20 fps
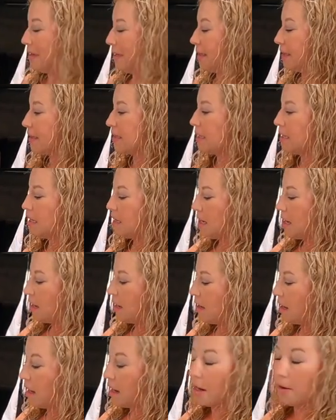these
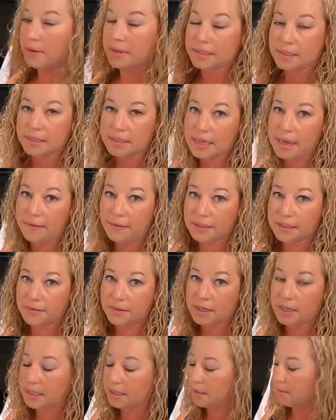are not always the safest
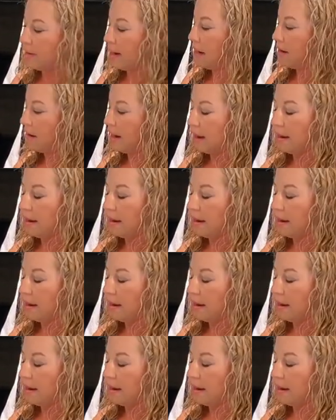for kids around.